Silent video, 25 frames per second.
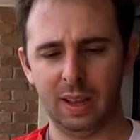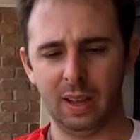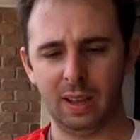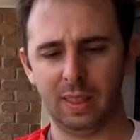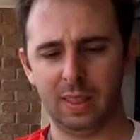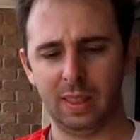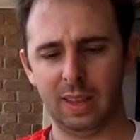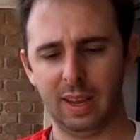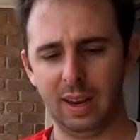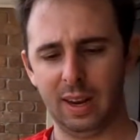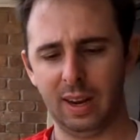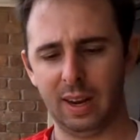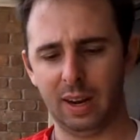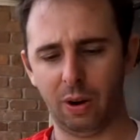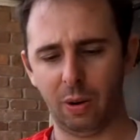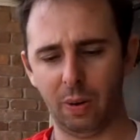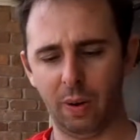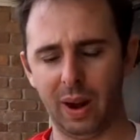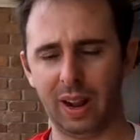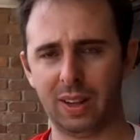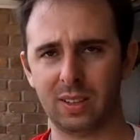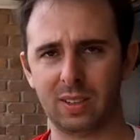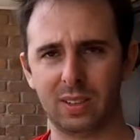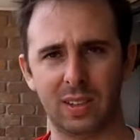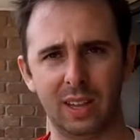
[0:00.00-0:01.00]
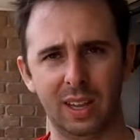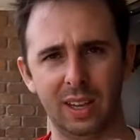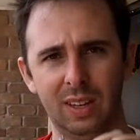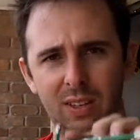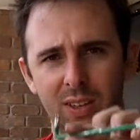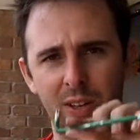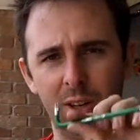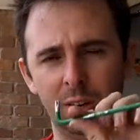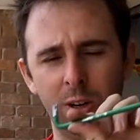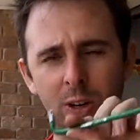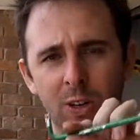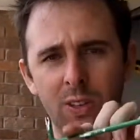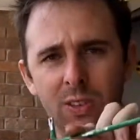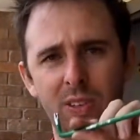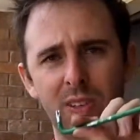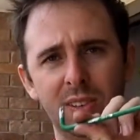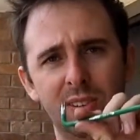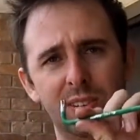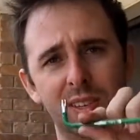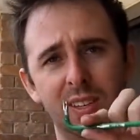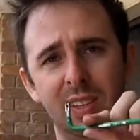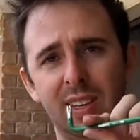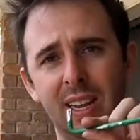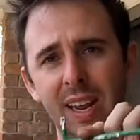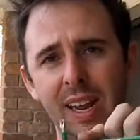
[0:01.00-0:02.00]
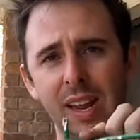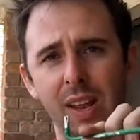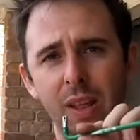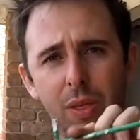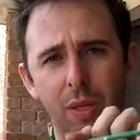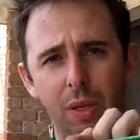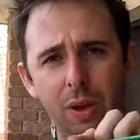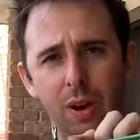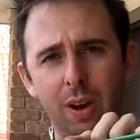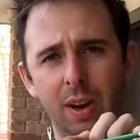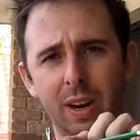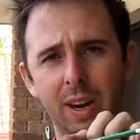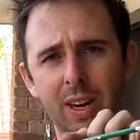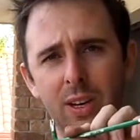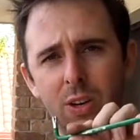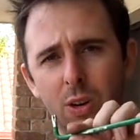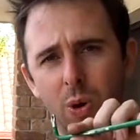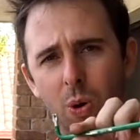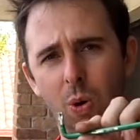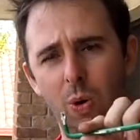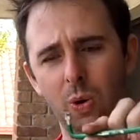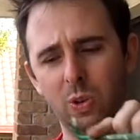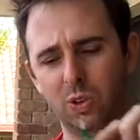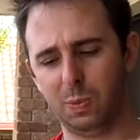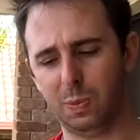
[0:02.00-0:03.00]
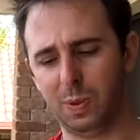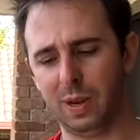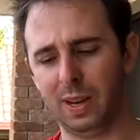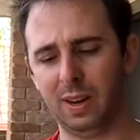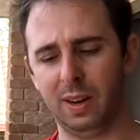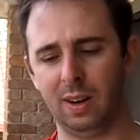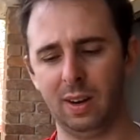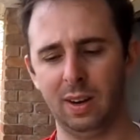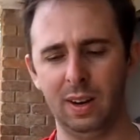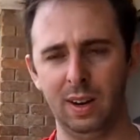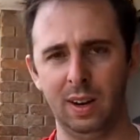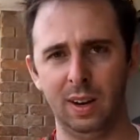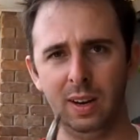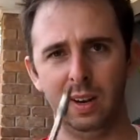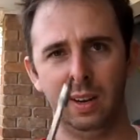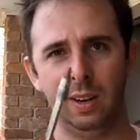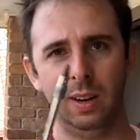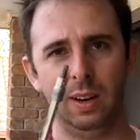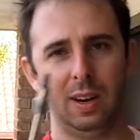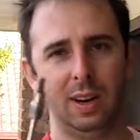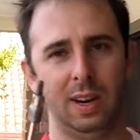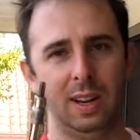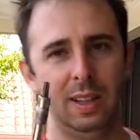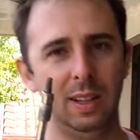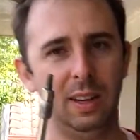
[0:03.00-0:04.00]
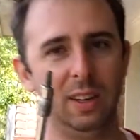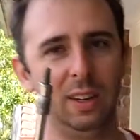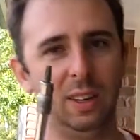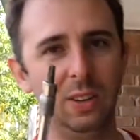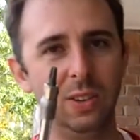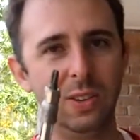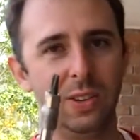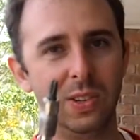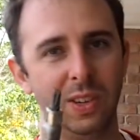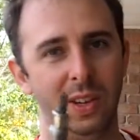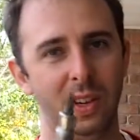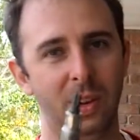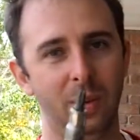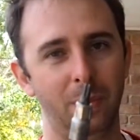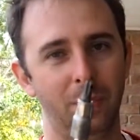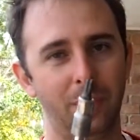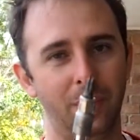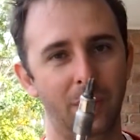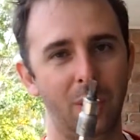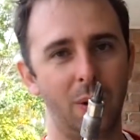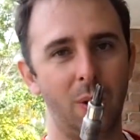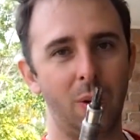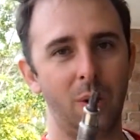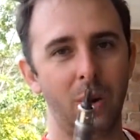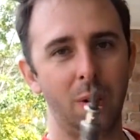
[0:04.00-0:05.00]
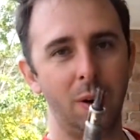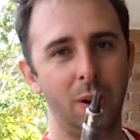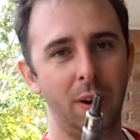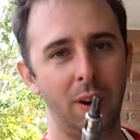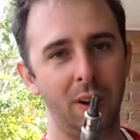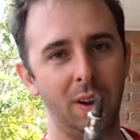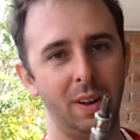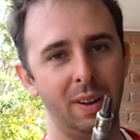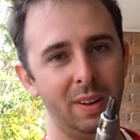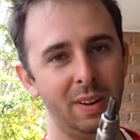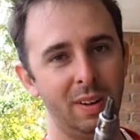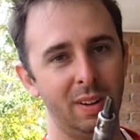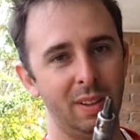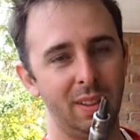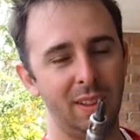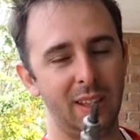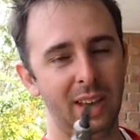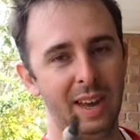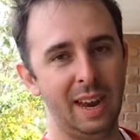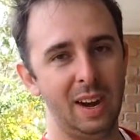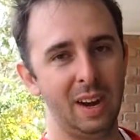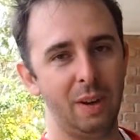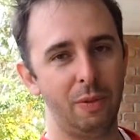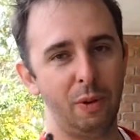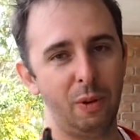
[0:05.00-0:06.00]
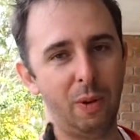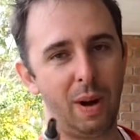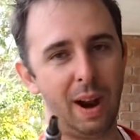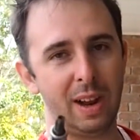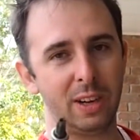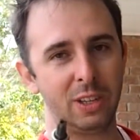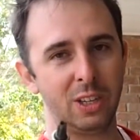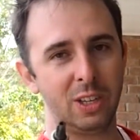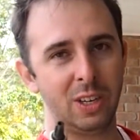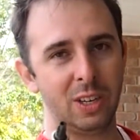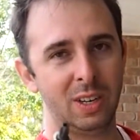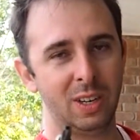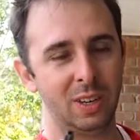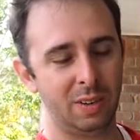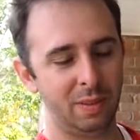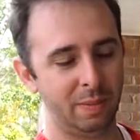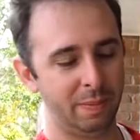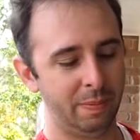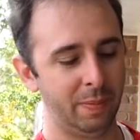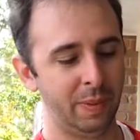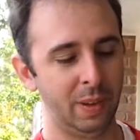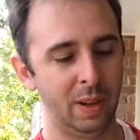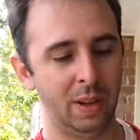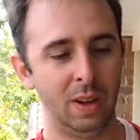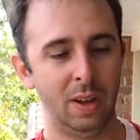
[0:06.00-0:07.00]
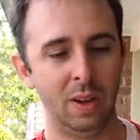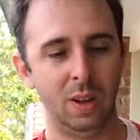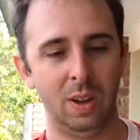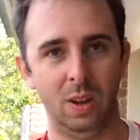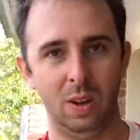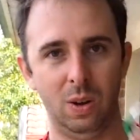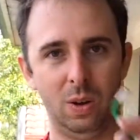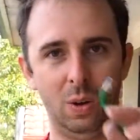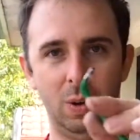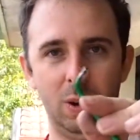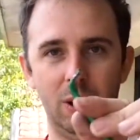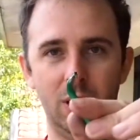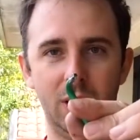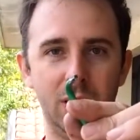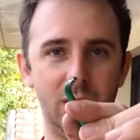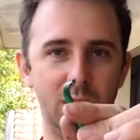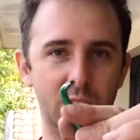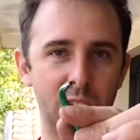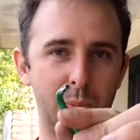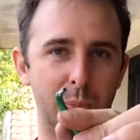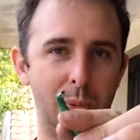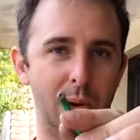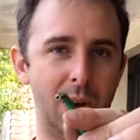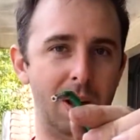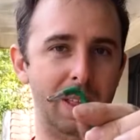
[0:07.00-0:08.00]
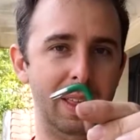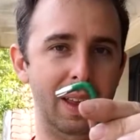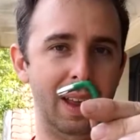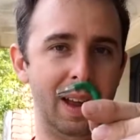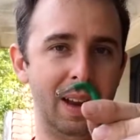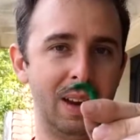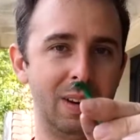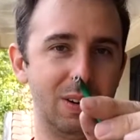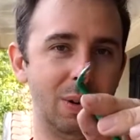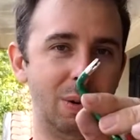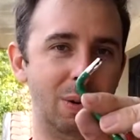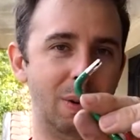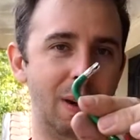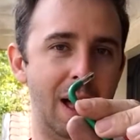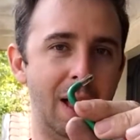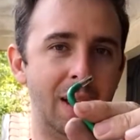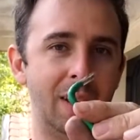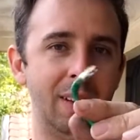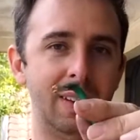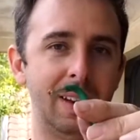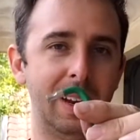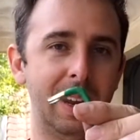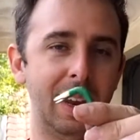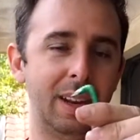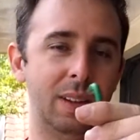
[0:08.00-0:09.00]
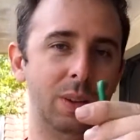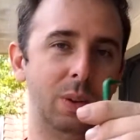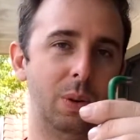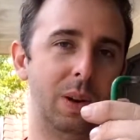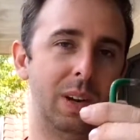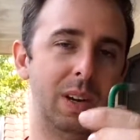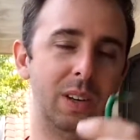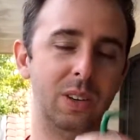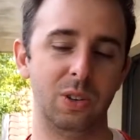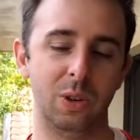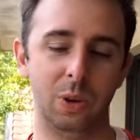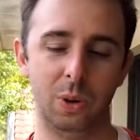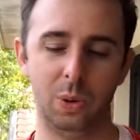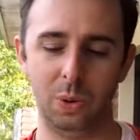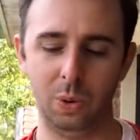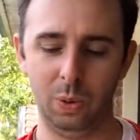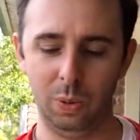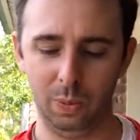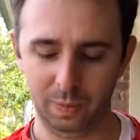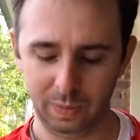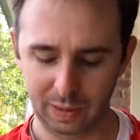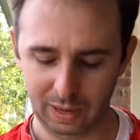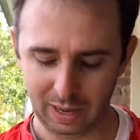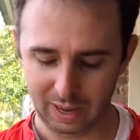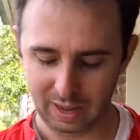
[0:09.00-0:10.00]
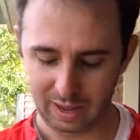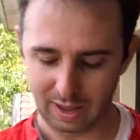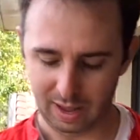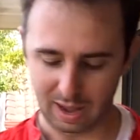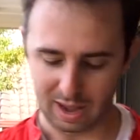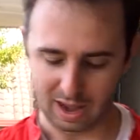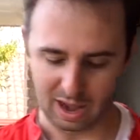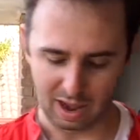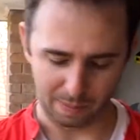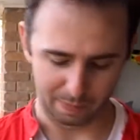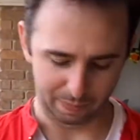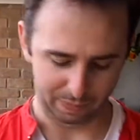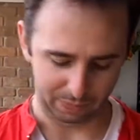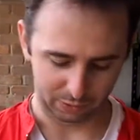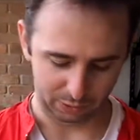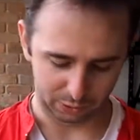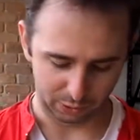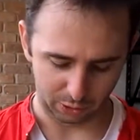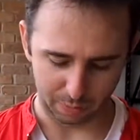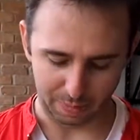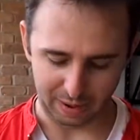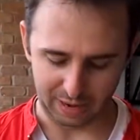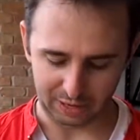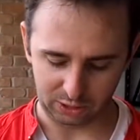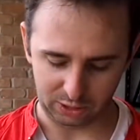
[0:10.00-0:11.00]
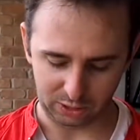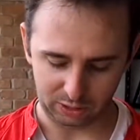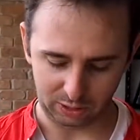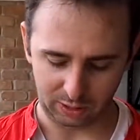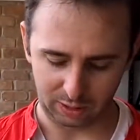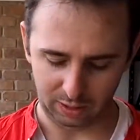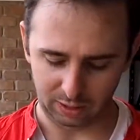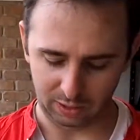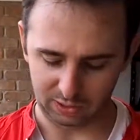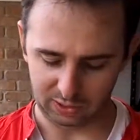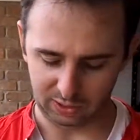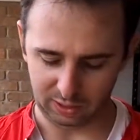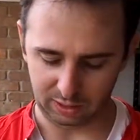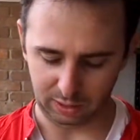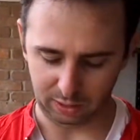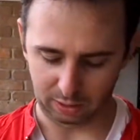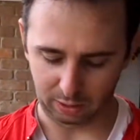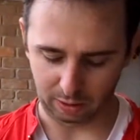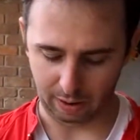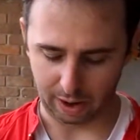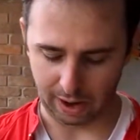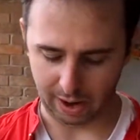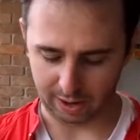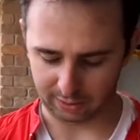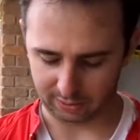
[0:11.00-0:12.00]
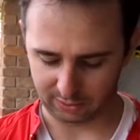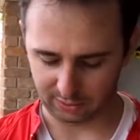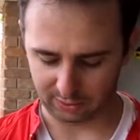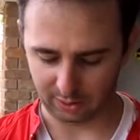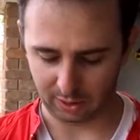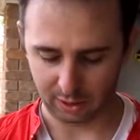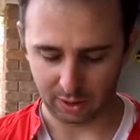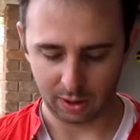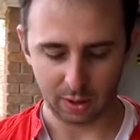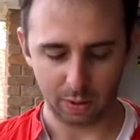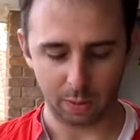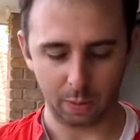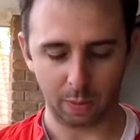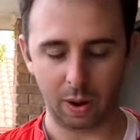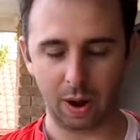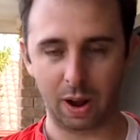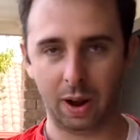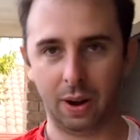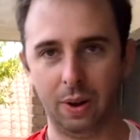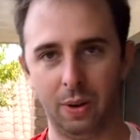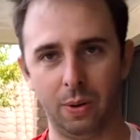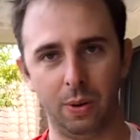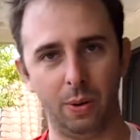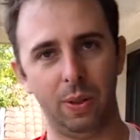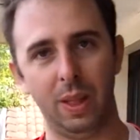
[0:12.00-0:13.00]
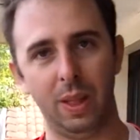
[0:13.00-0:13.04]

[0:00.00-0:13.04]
the correct thing to use is a T30 Torx bit. You can either use it on the end of a ratchet, or you can just buy the actual Allen key looking tool. Do make sure that you're using the correct one, or